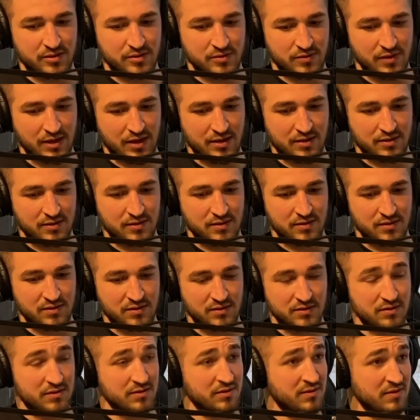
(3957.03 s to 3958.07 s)
you got
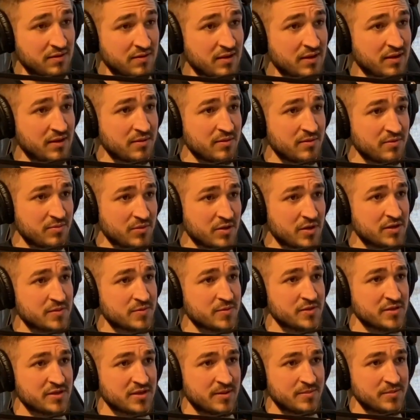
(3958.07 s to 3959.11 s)
to think
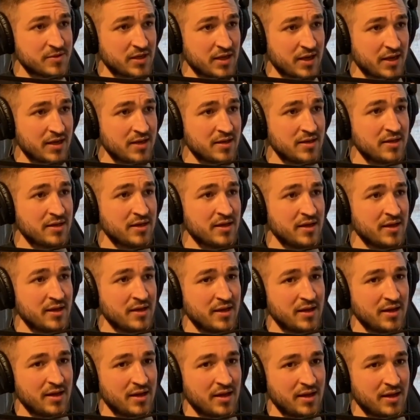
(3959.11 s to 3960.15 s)
multiple steps ahead,
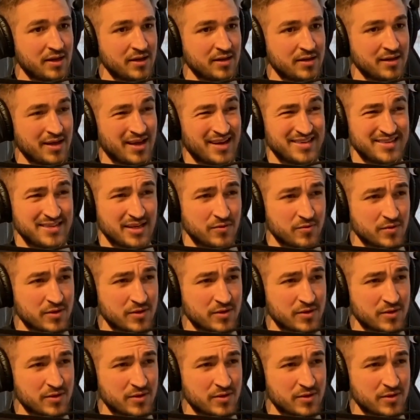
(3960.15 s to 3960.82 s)
and you got to take